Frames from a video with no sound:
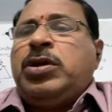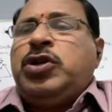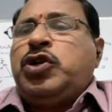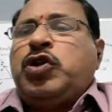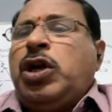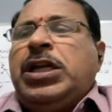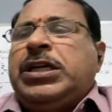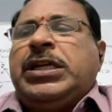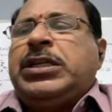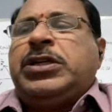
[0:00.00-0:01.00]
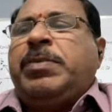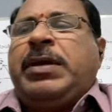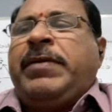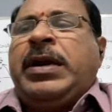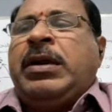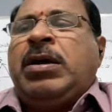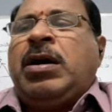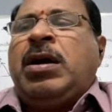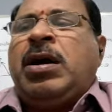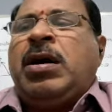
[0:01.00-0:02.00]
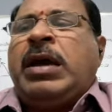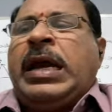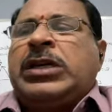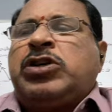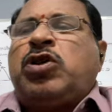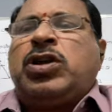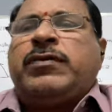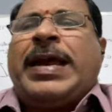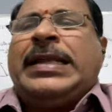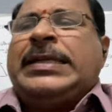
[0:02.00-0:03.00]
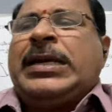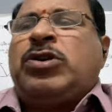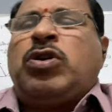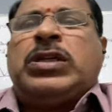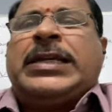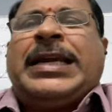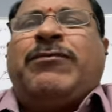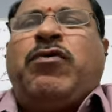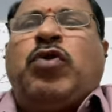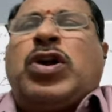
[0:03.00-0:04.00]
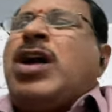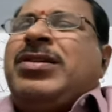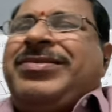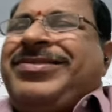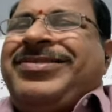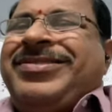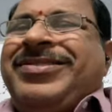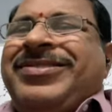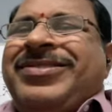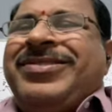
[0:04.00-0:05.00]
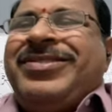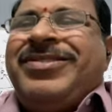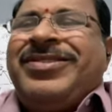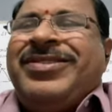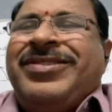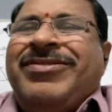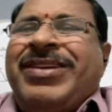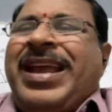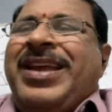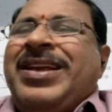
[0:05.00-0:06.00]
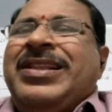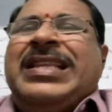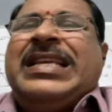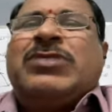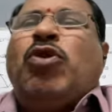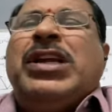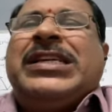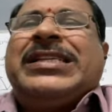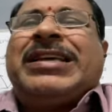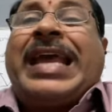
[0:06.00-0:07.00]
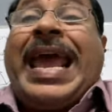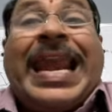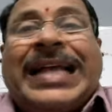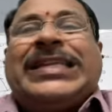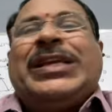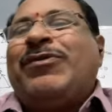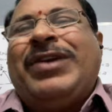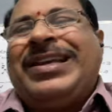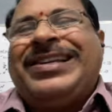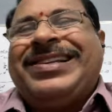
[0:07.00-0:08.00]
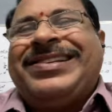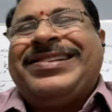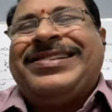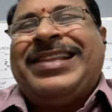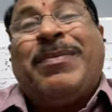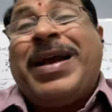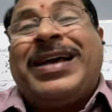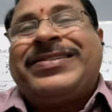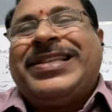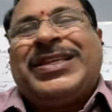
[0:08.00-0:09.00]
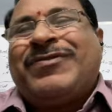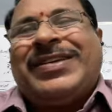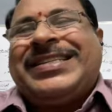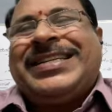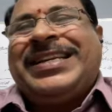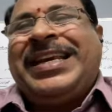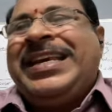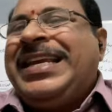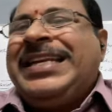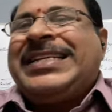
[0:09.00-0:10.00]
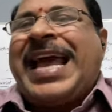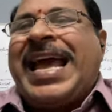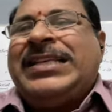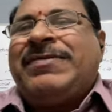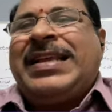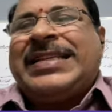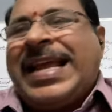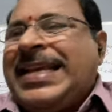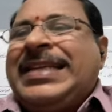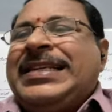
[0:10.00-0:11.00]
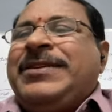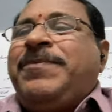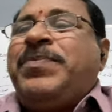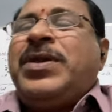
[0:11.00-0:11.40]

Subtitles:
Due to collisions between electrons, valence electrons and photons. Okay, these collisions are elastic collisions. They may ask this question in NEET as well as IIT.